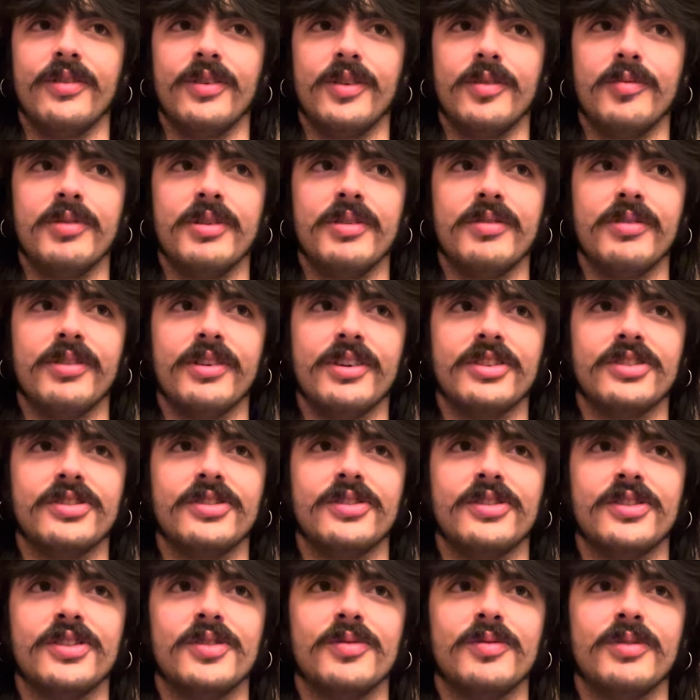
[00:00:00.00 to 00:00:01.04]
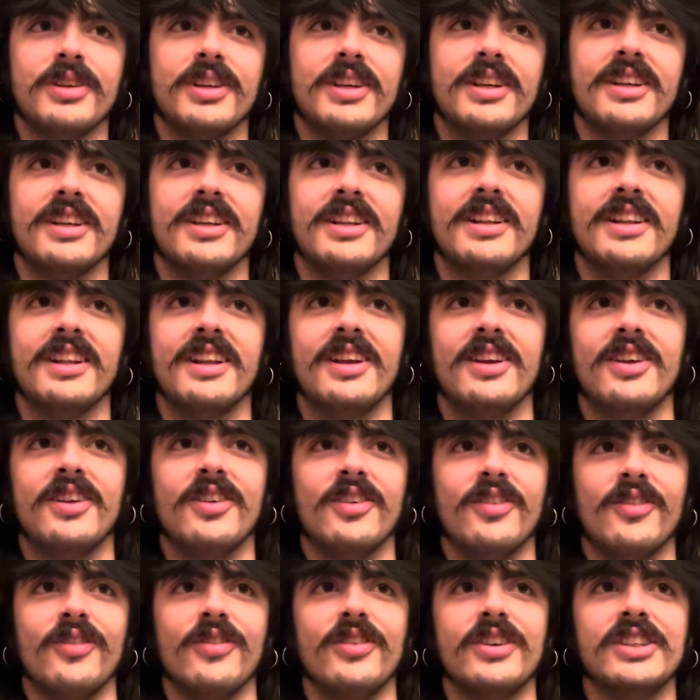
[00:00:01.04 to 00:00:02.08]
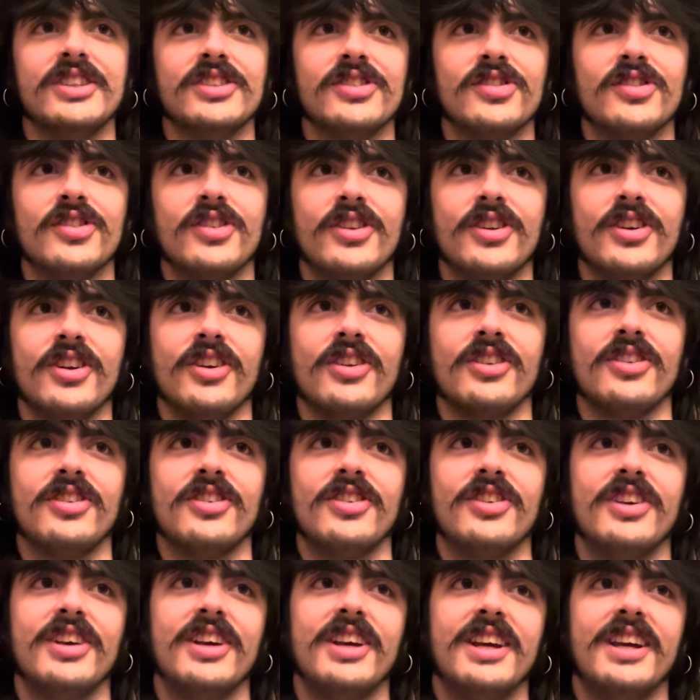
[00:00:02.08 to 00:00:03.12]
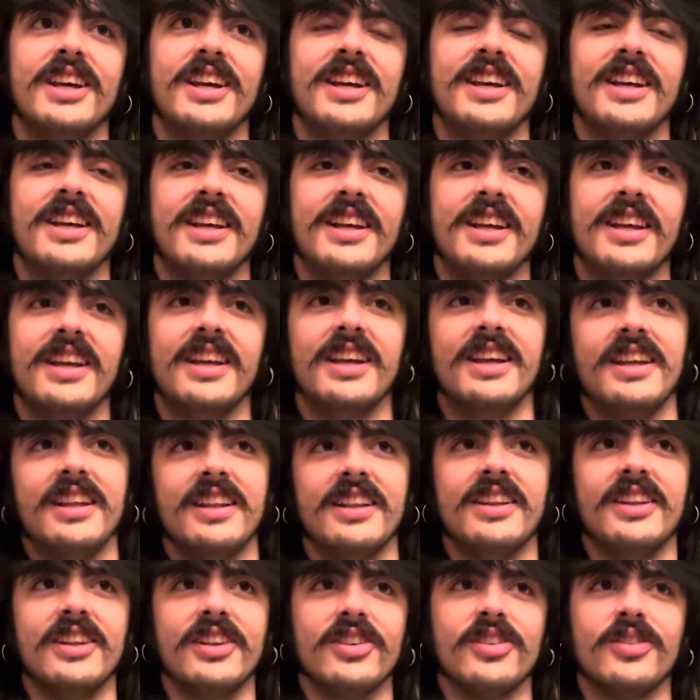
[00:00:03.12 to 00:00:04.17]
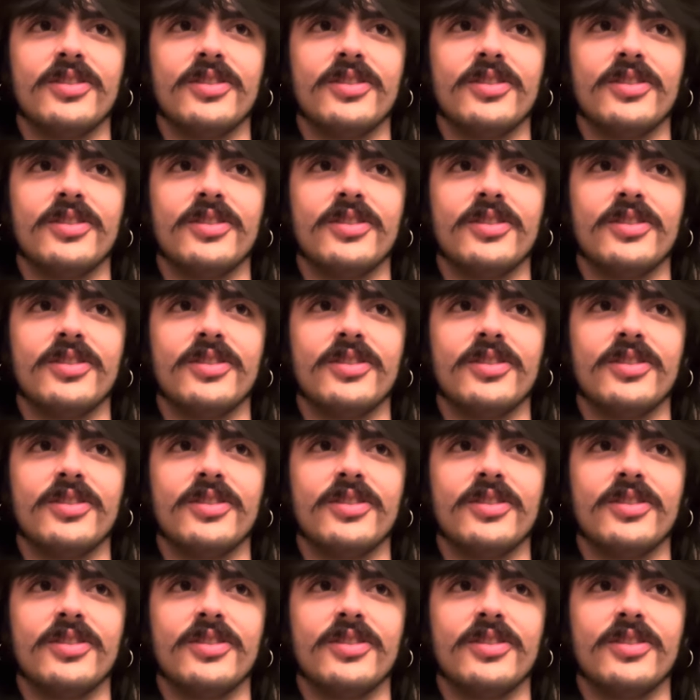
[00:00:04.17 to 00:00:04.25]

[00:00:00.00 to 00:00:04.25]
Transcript: be for the students to begin research. This